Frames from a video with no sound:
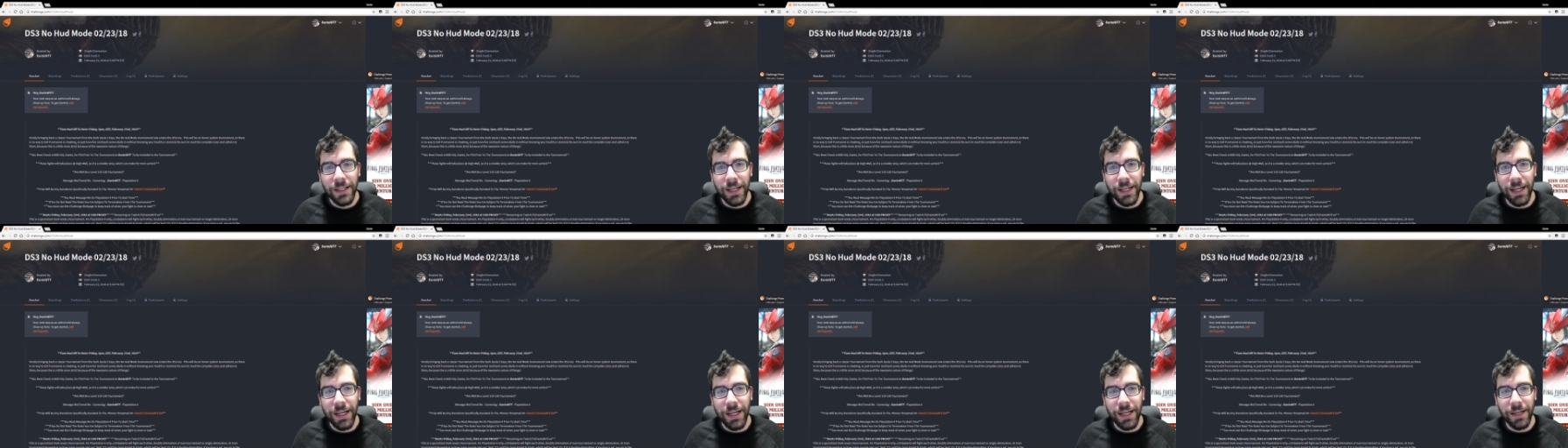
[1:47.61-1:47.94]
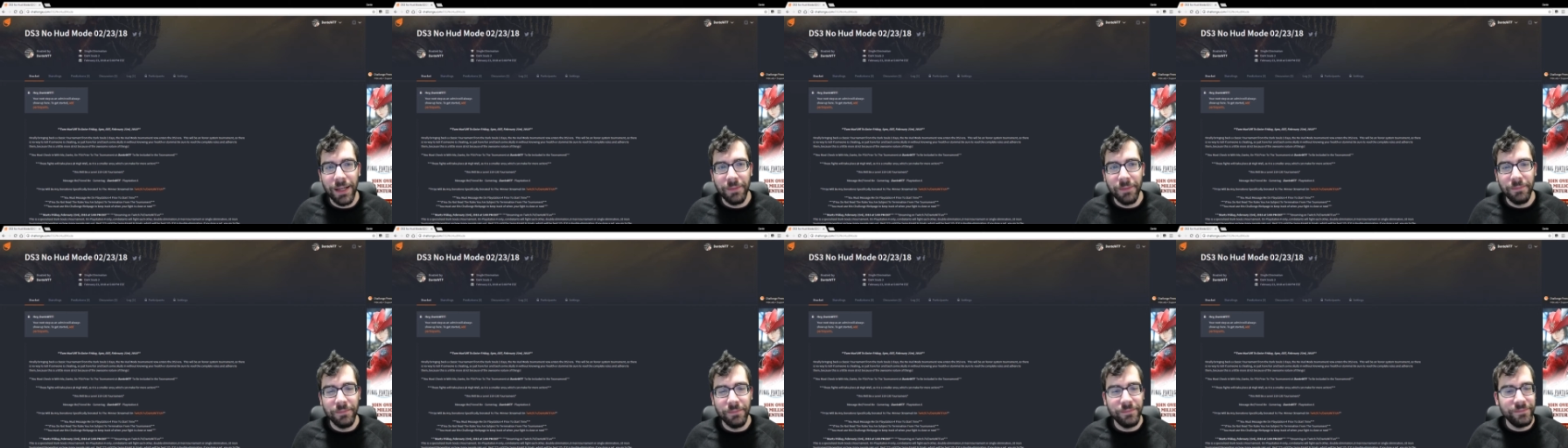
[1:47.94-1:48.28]

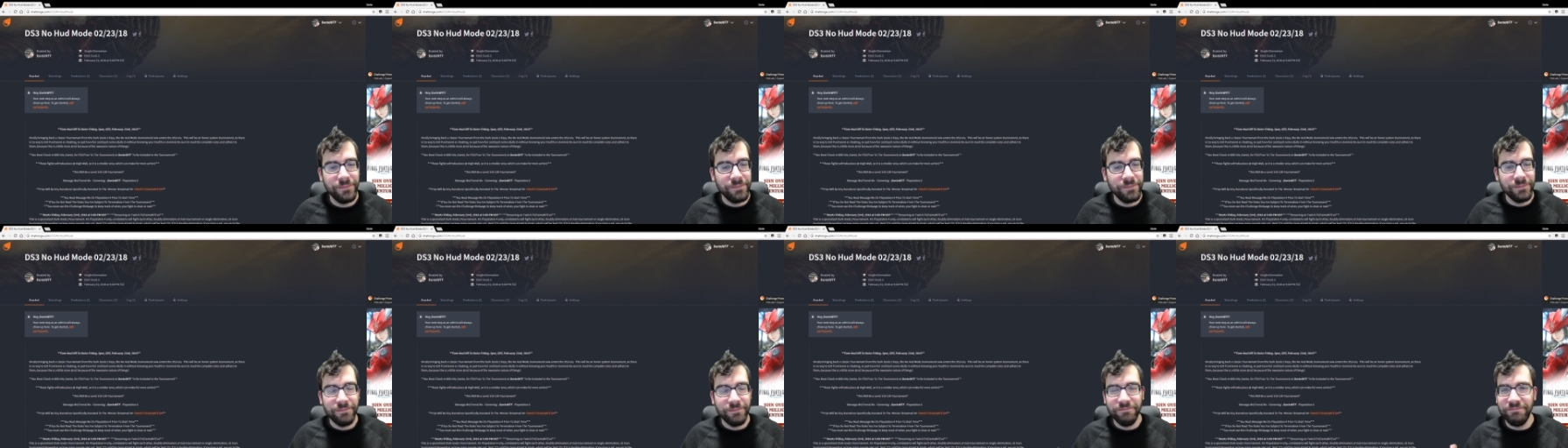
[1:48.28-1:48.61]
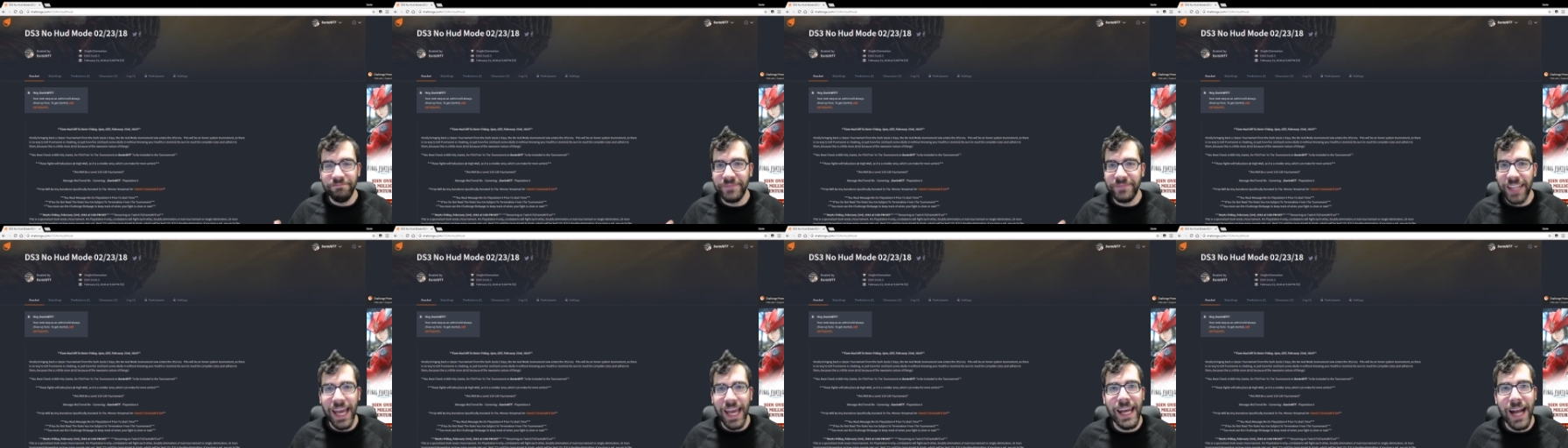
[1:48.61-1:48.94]
Um,
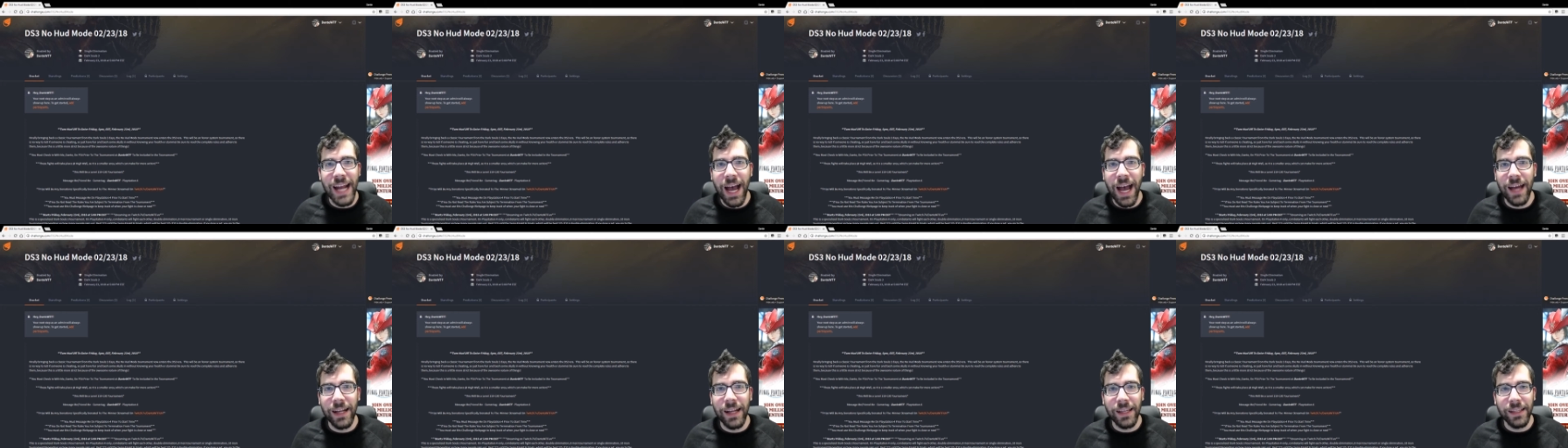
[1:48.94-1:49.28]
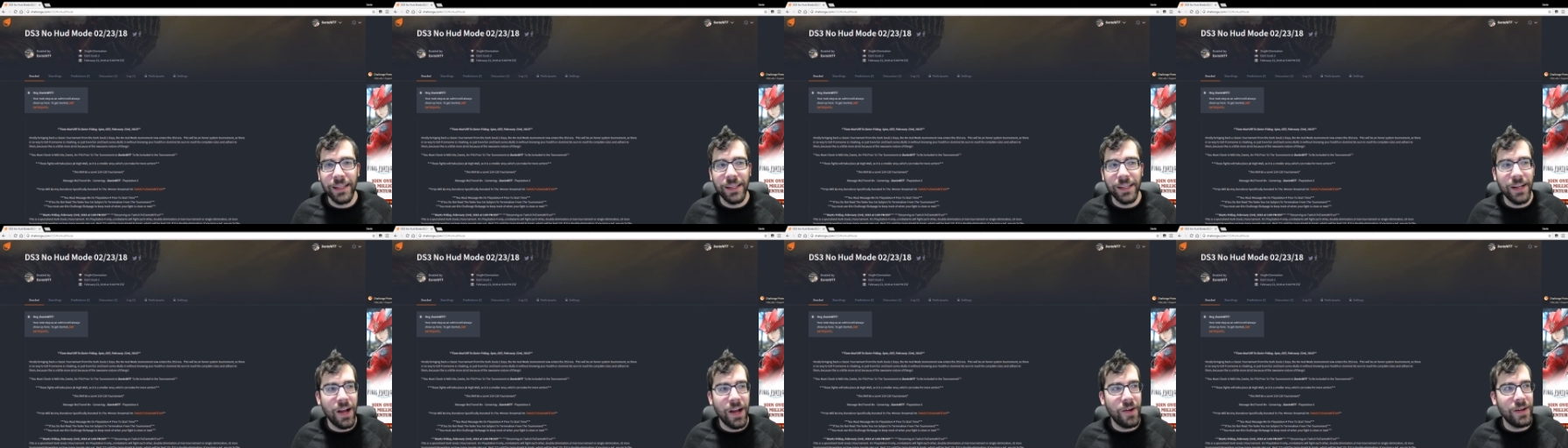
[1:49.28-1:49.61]
get on it.
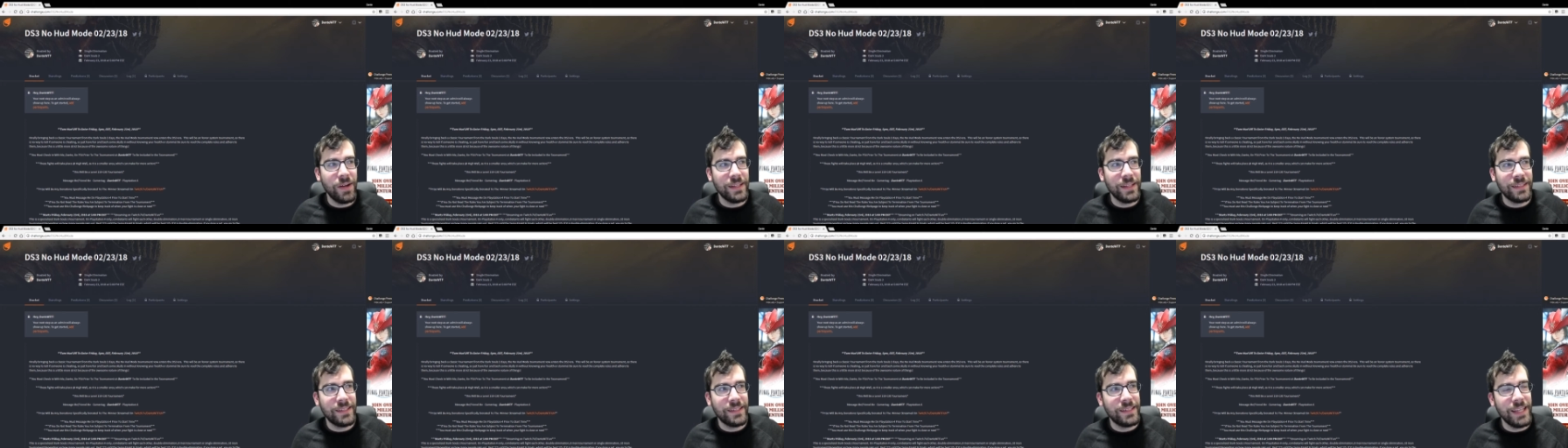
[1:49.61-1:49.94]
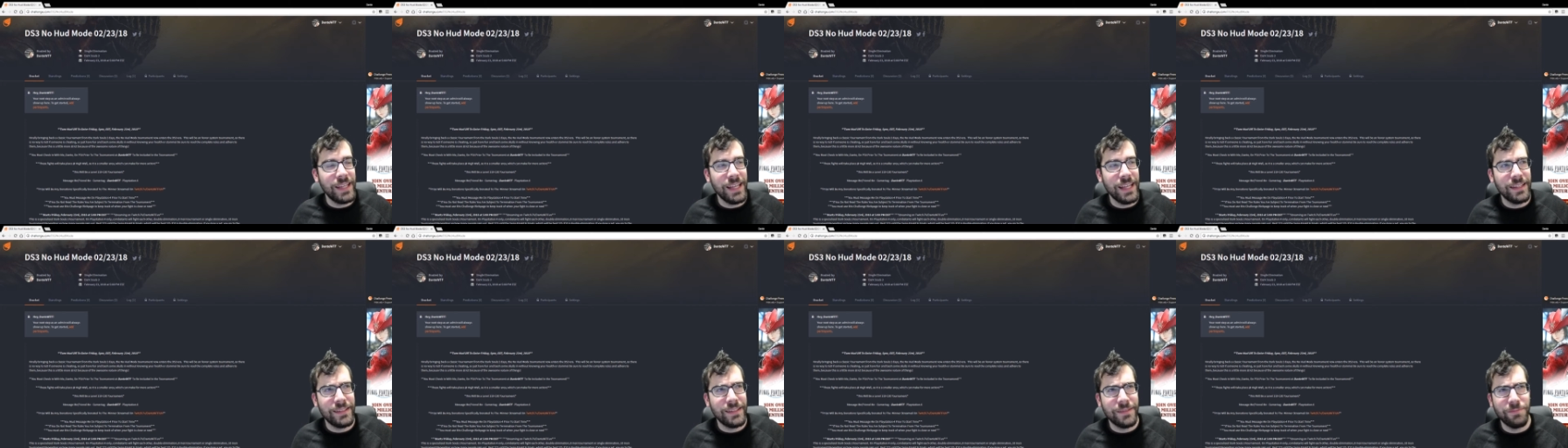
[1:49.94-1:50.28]
You know, it's
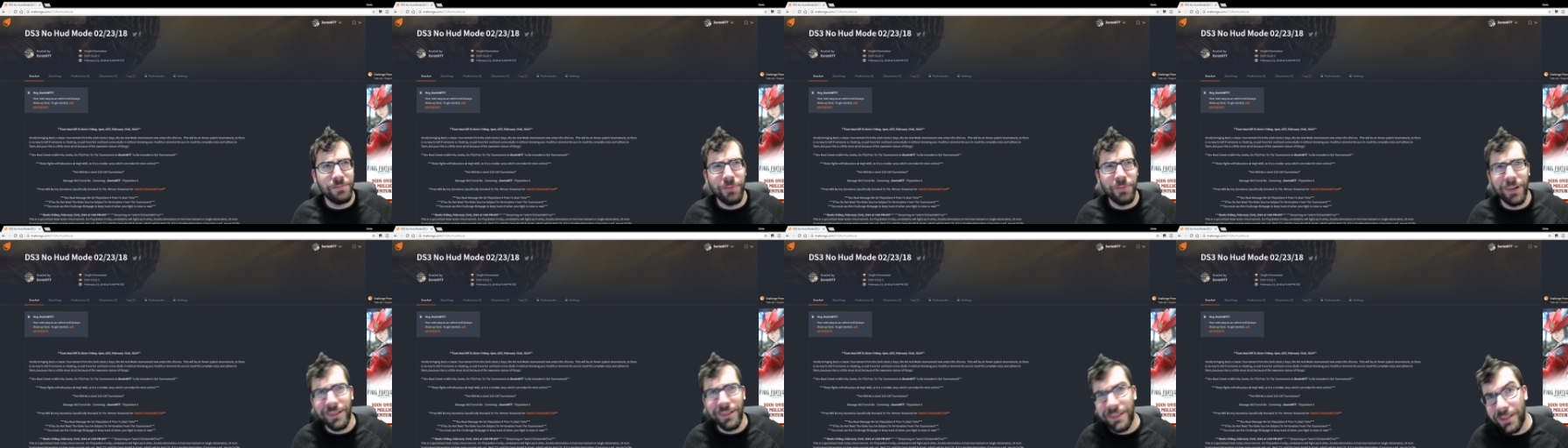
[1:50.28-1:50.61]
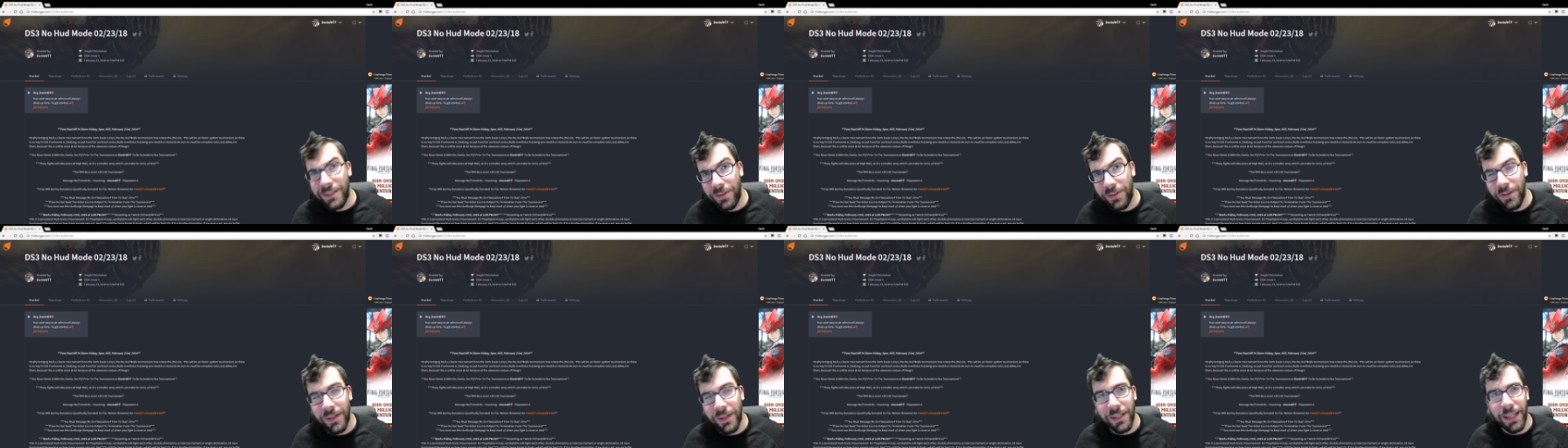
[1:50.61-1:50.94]
it's what,
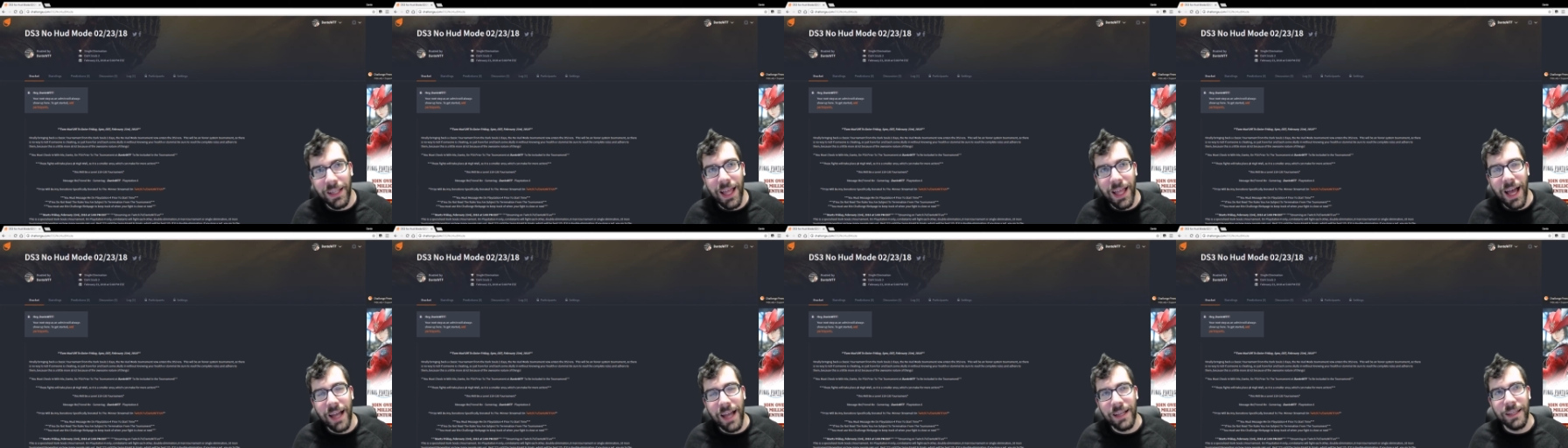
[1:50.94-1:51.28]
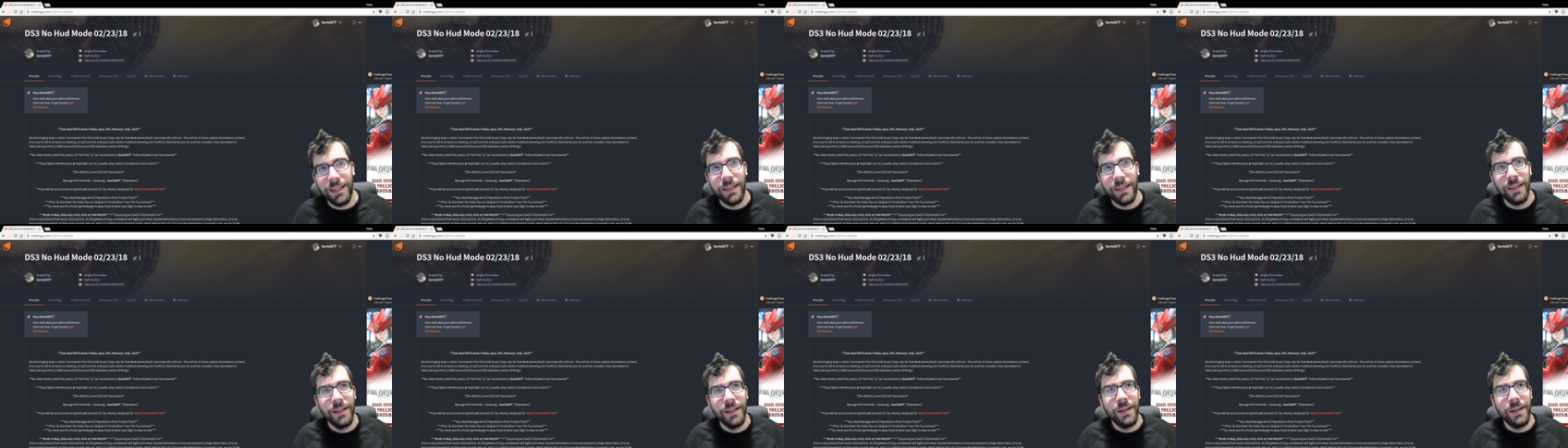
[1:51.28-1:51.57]
two o'clock